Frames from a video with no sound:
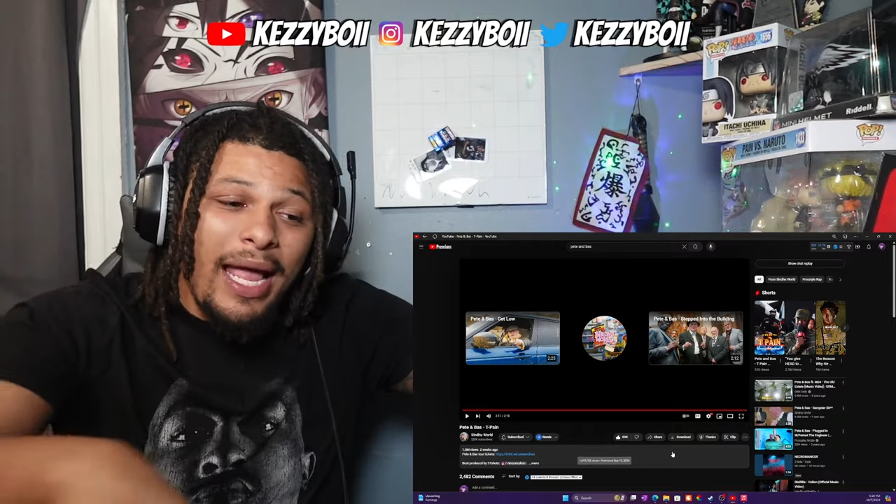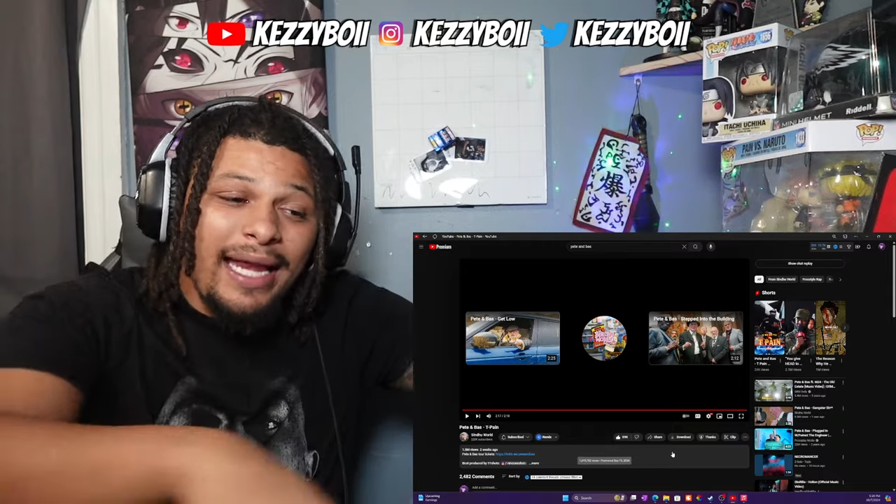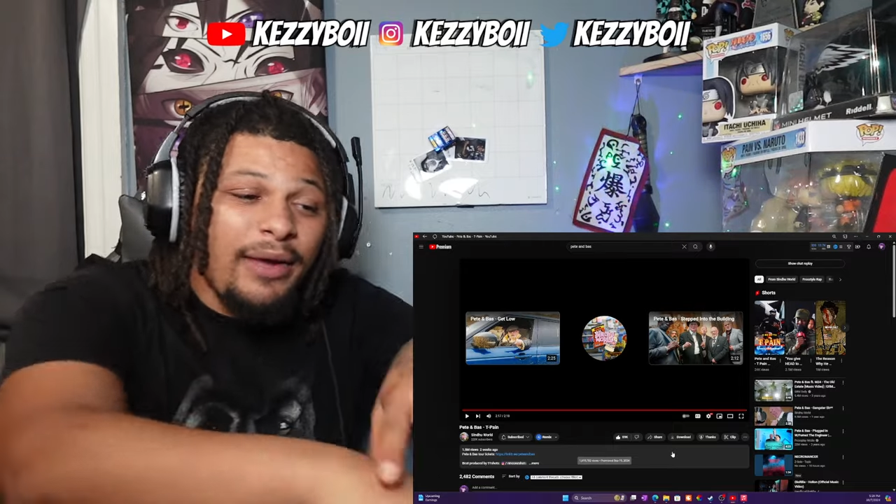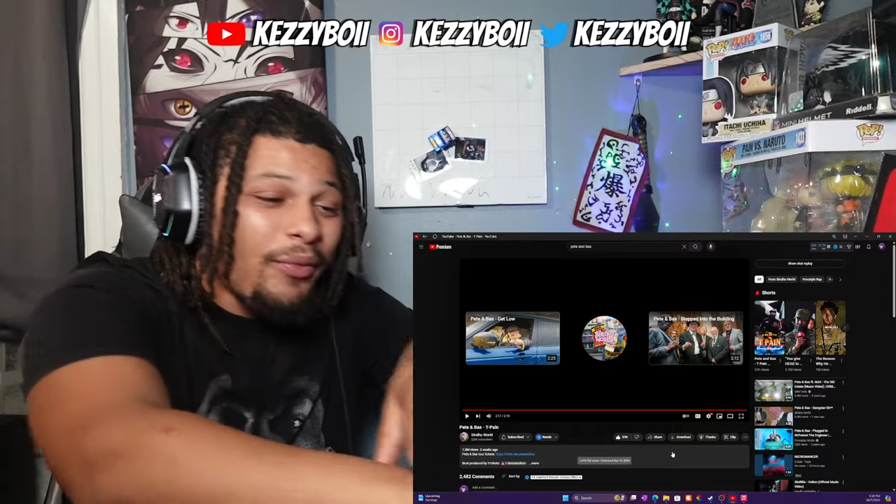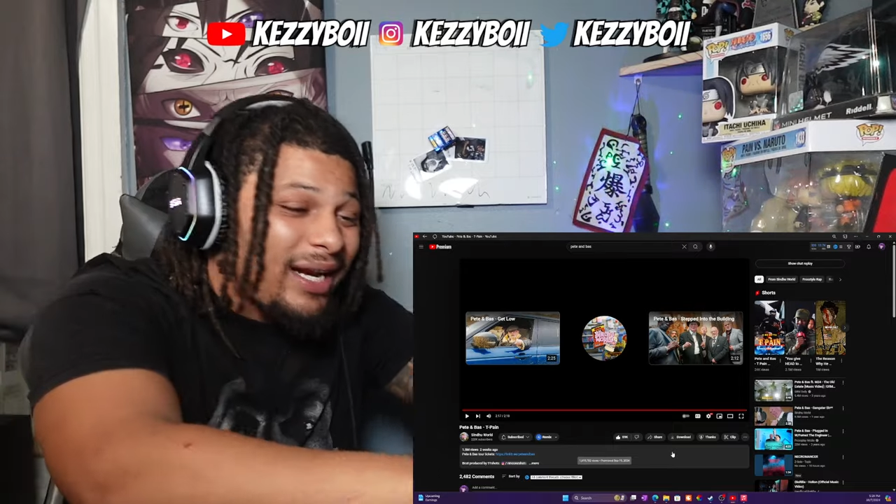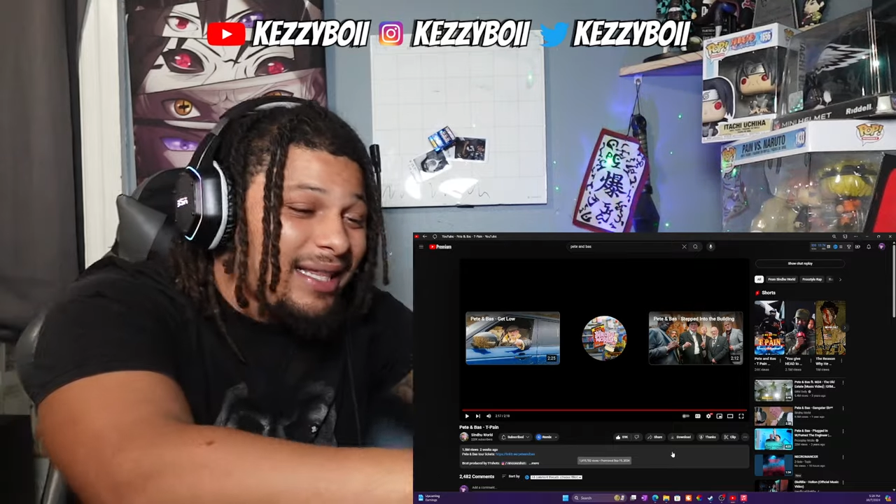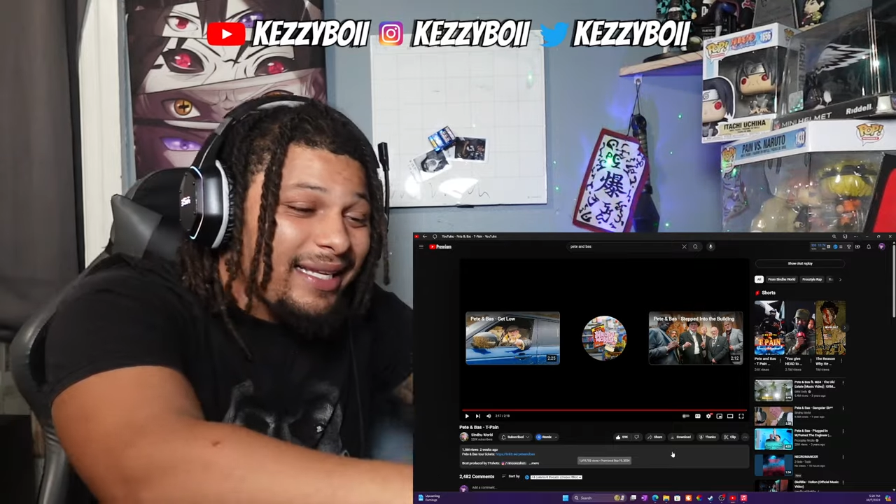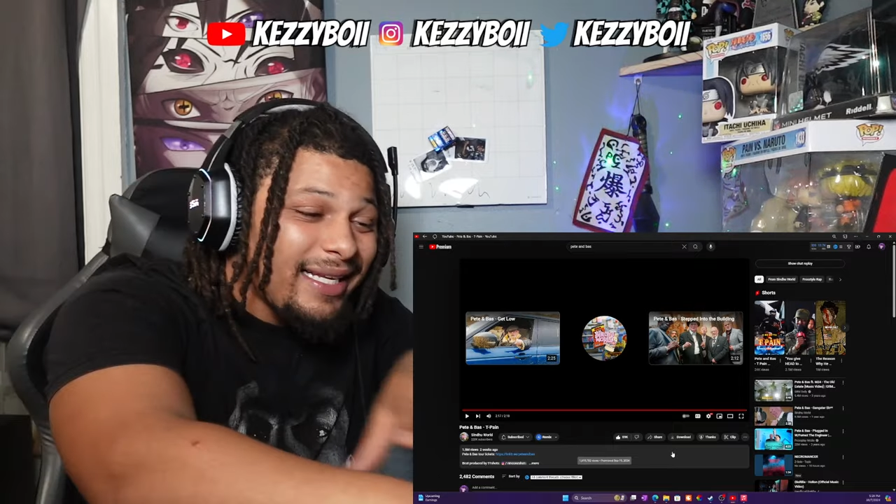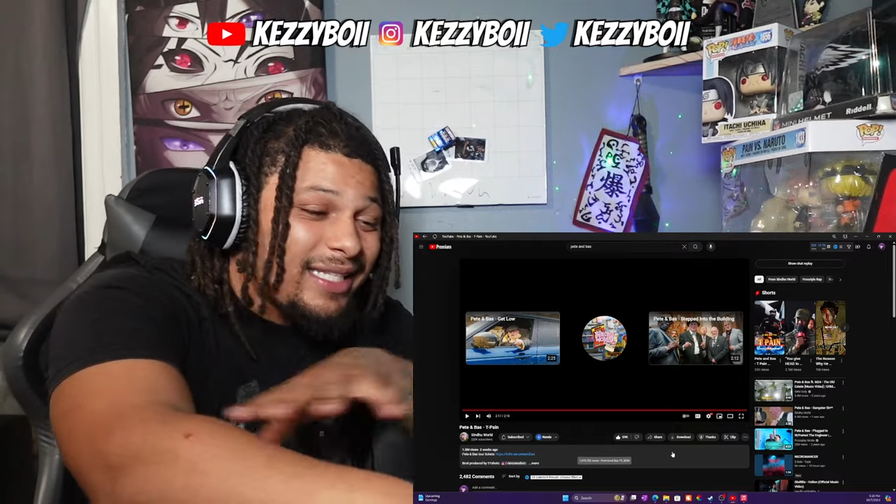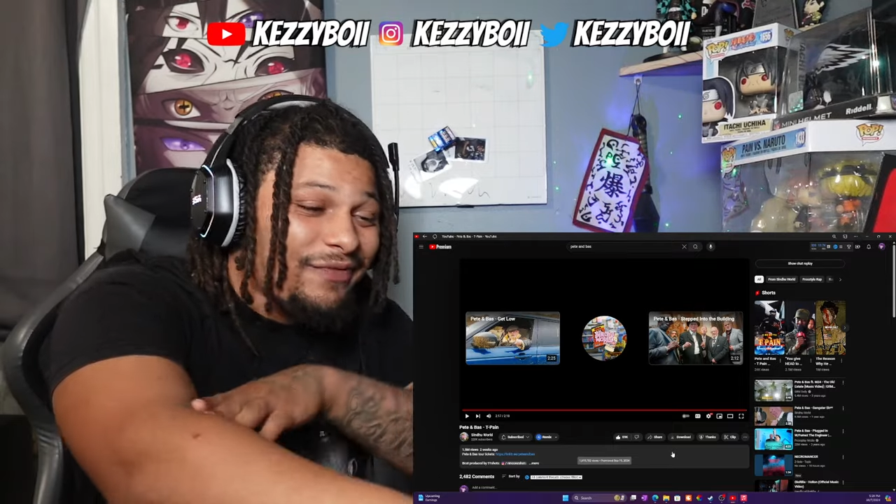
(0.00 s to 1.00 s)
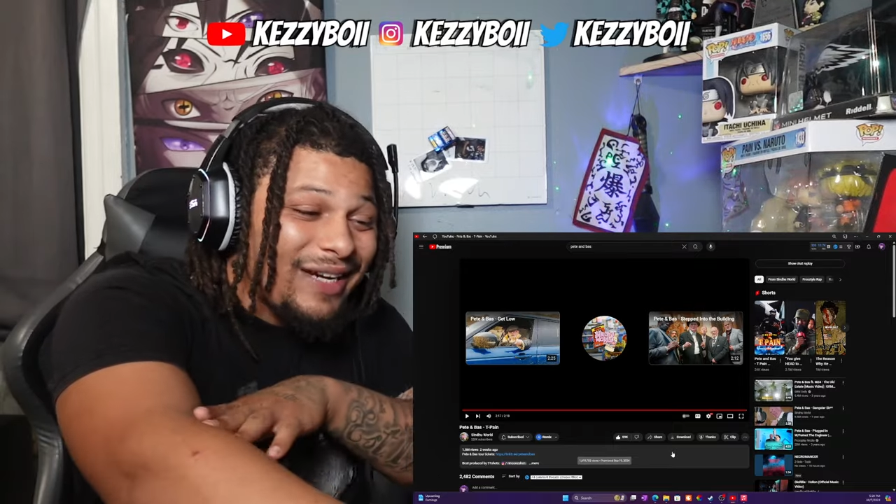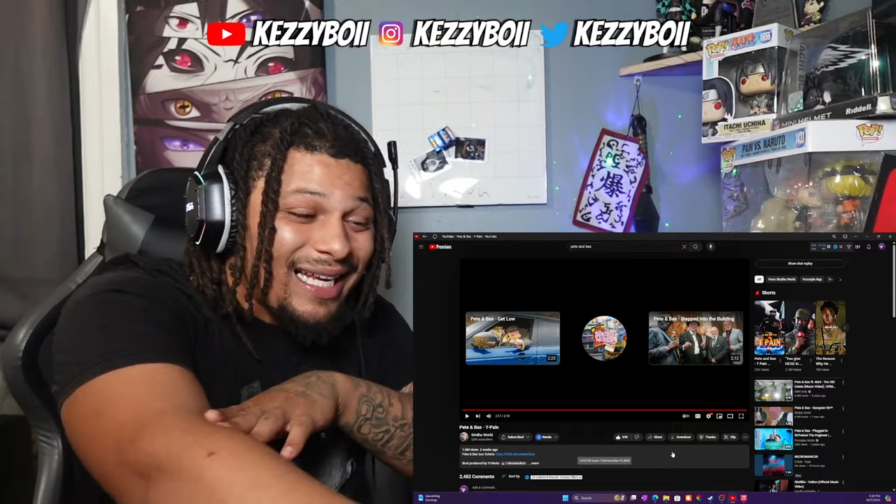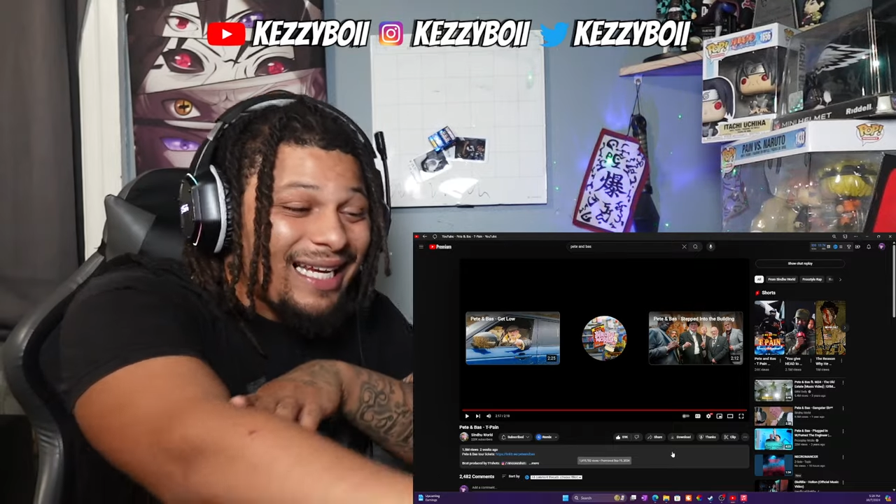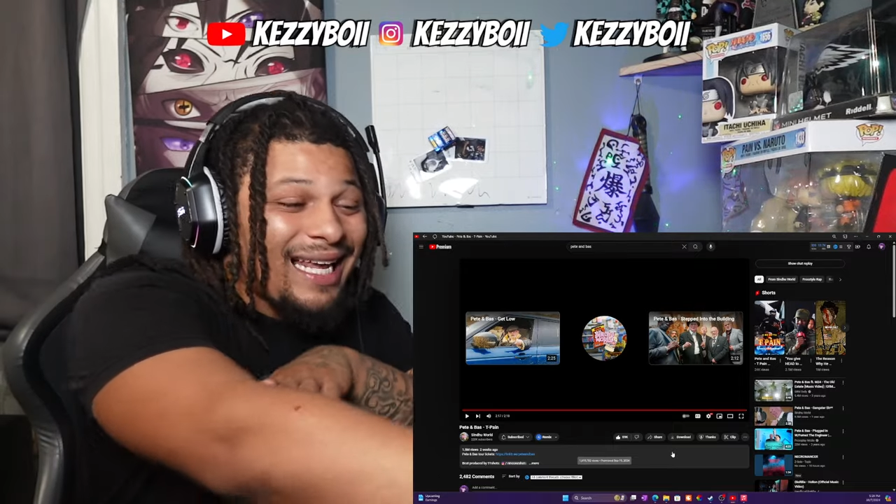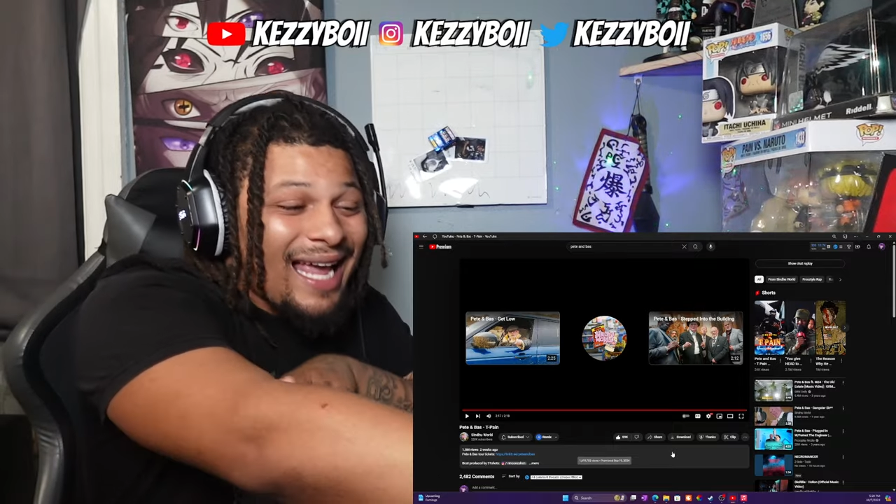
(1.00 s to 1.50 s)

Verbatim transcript: Any one of these freaking,